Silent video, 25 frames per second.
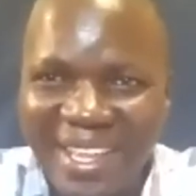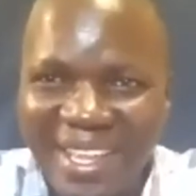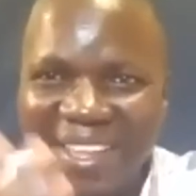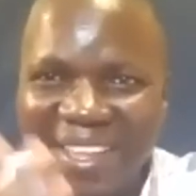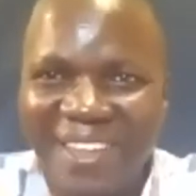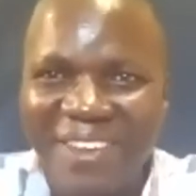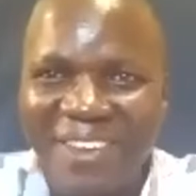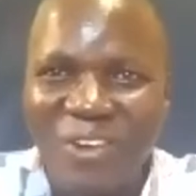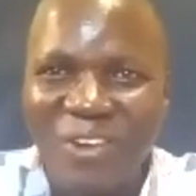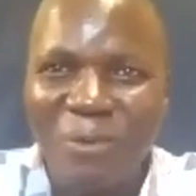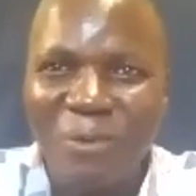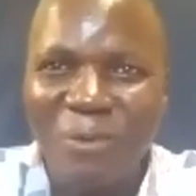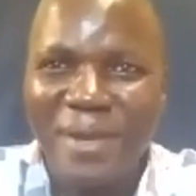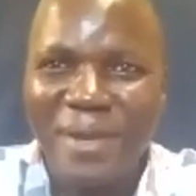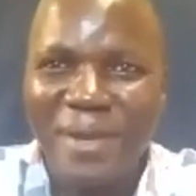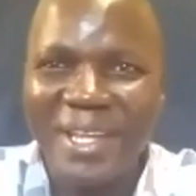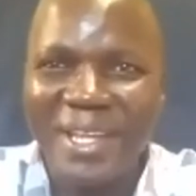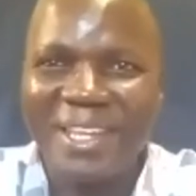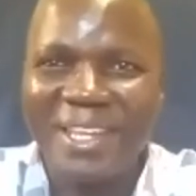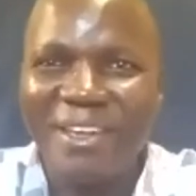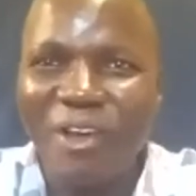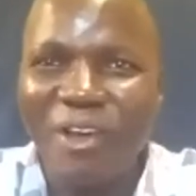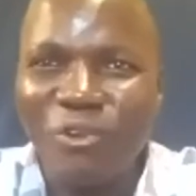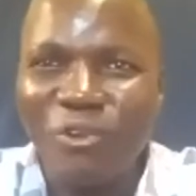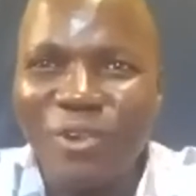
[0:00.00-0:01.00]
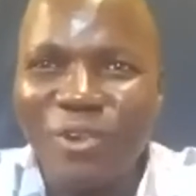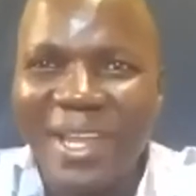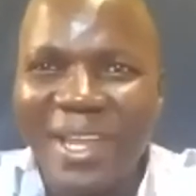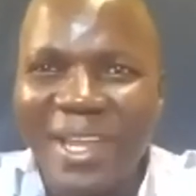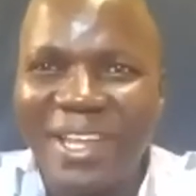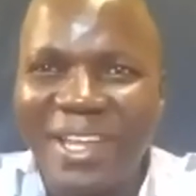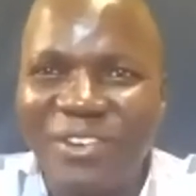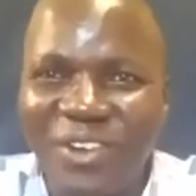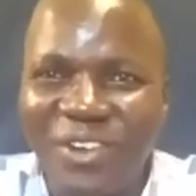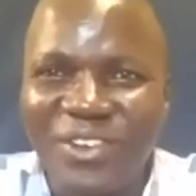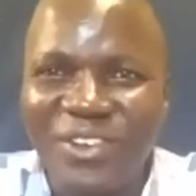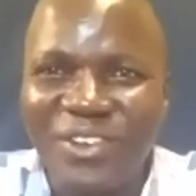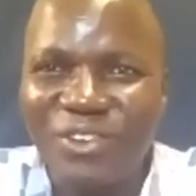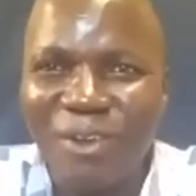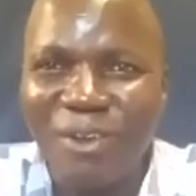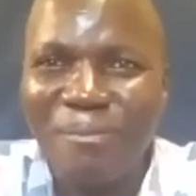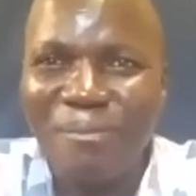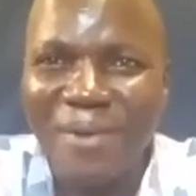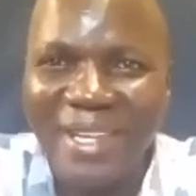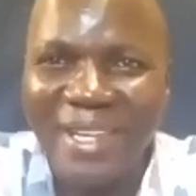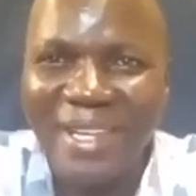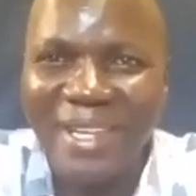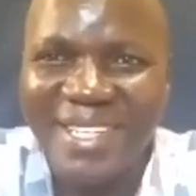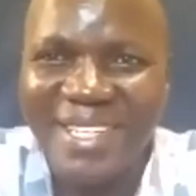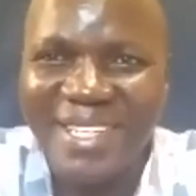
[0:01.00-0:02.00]
Don't break your ruler. No, don't
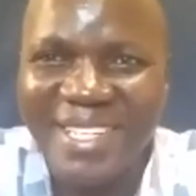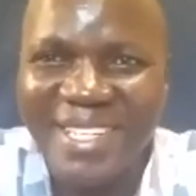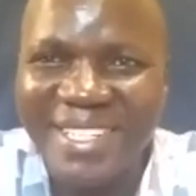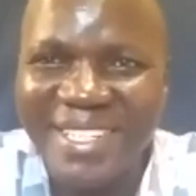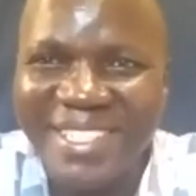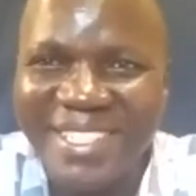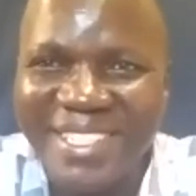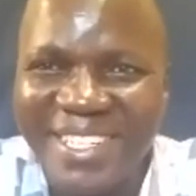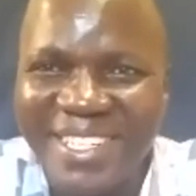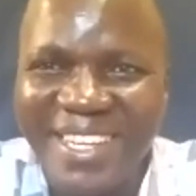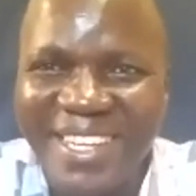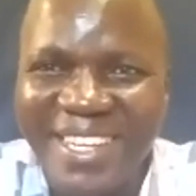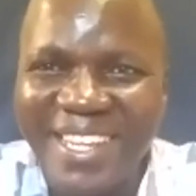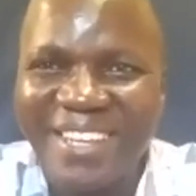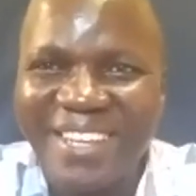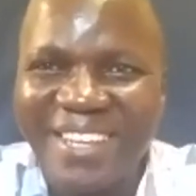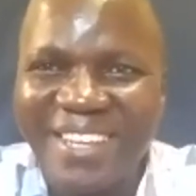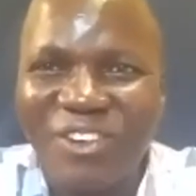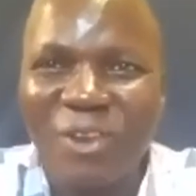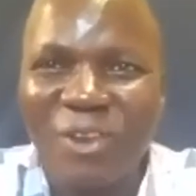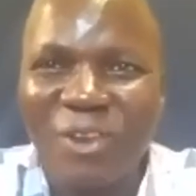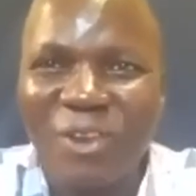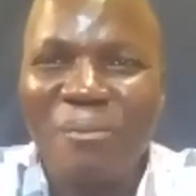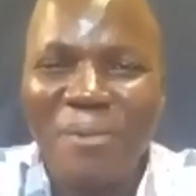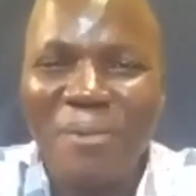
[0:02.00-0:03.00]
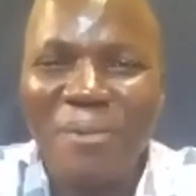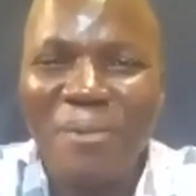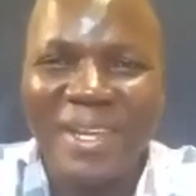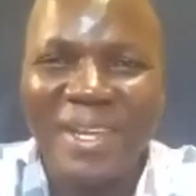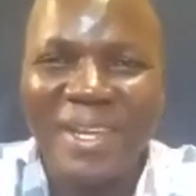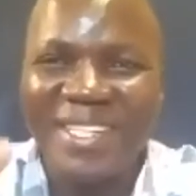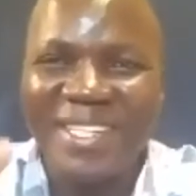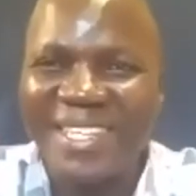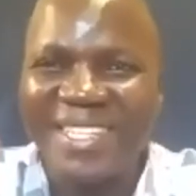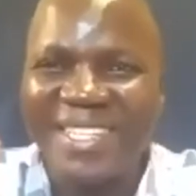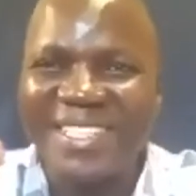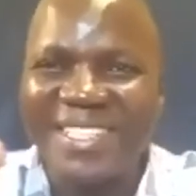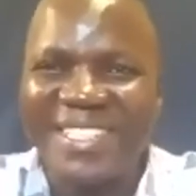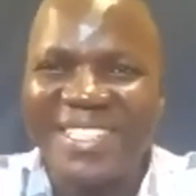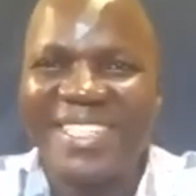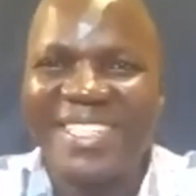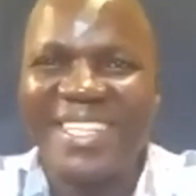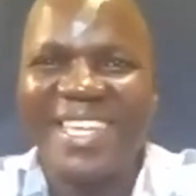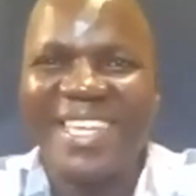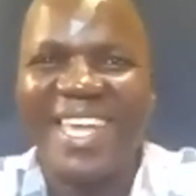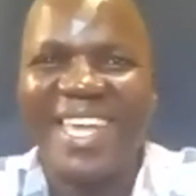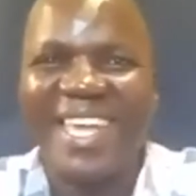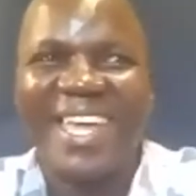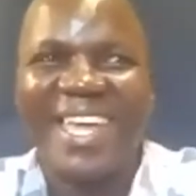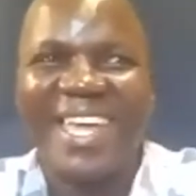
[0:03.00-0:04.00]
break it. Don't break it.
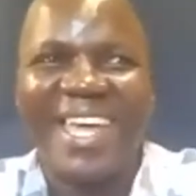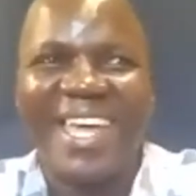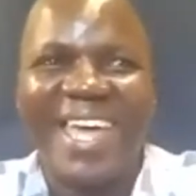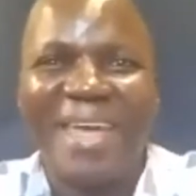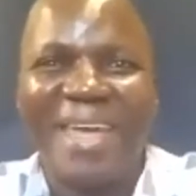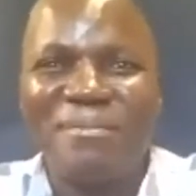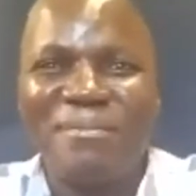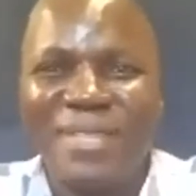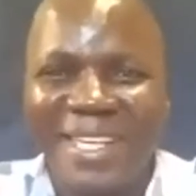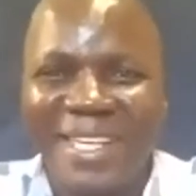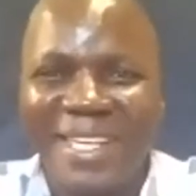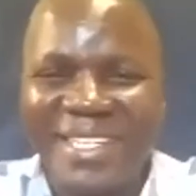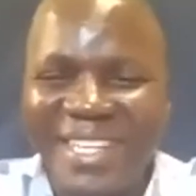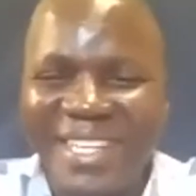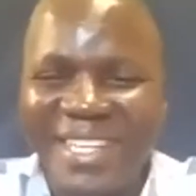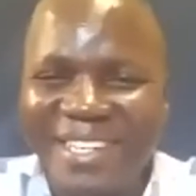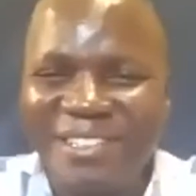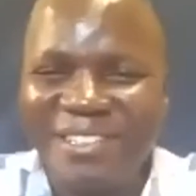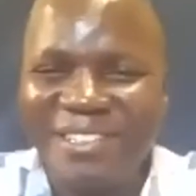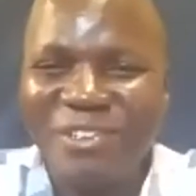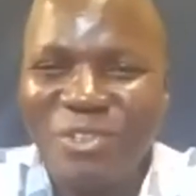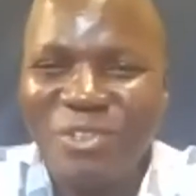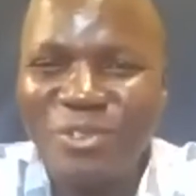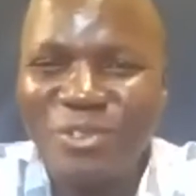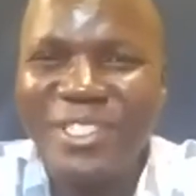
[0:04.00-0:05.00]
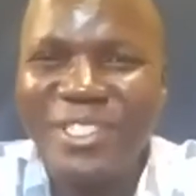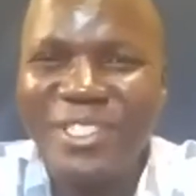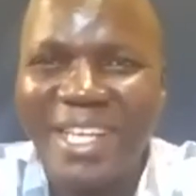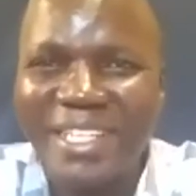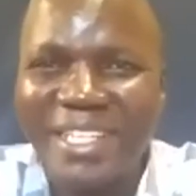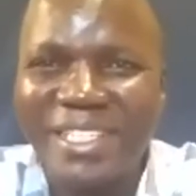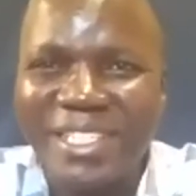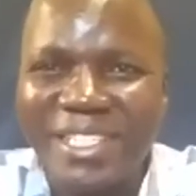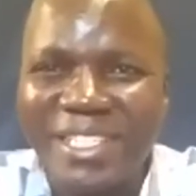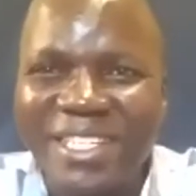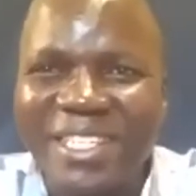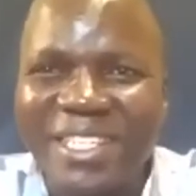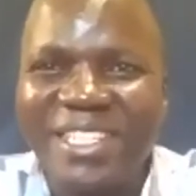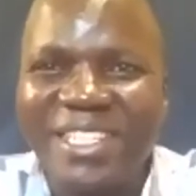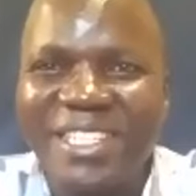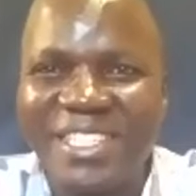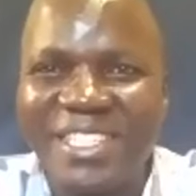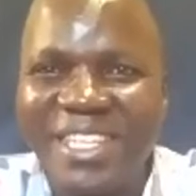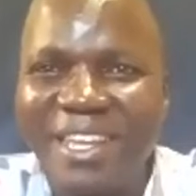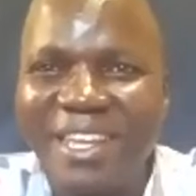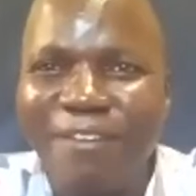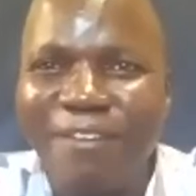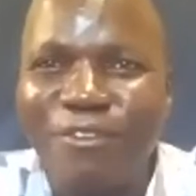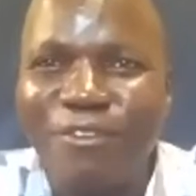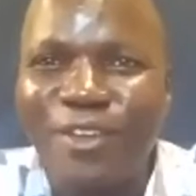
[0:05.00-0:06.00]
I'm just letting you just
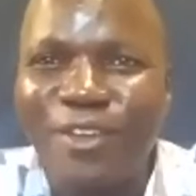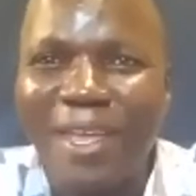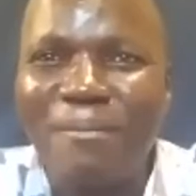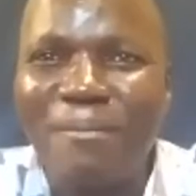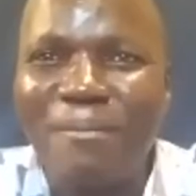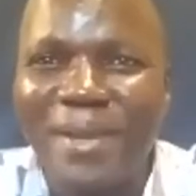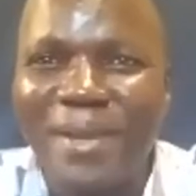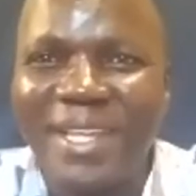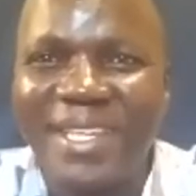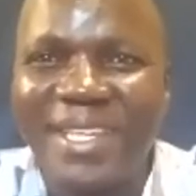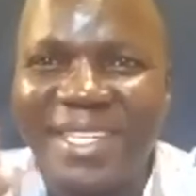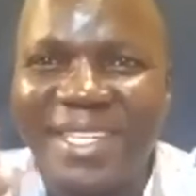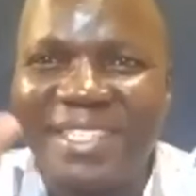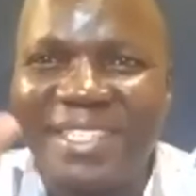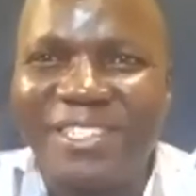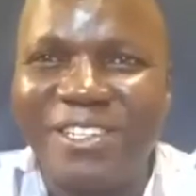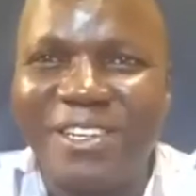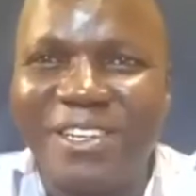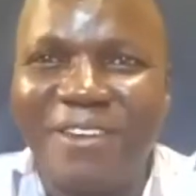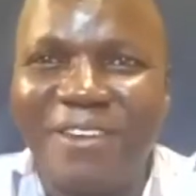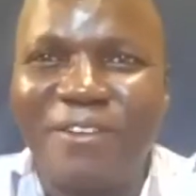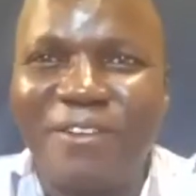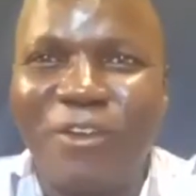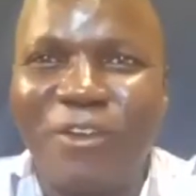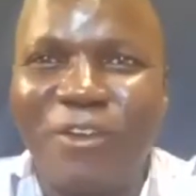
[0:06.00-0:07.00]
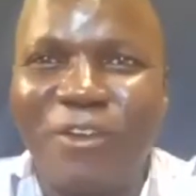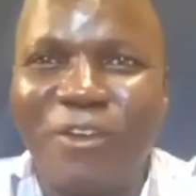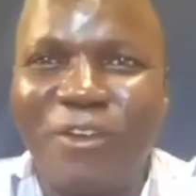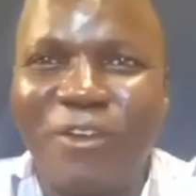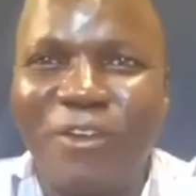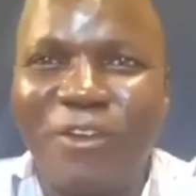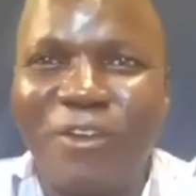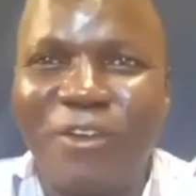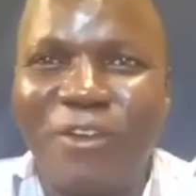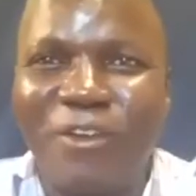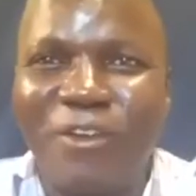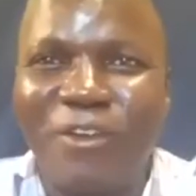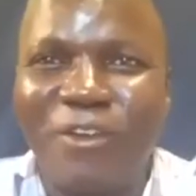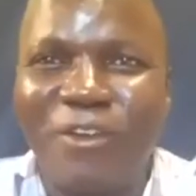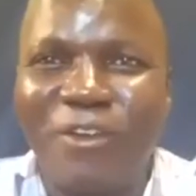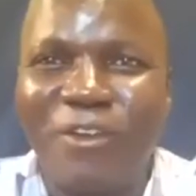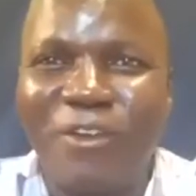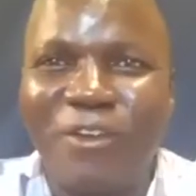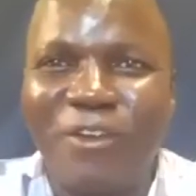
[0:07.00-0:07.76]
see if you can break it. Don't break it.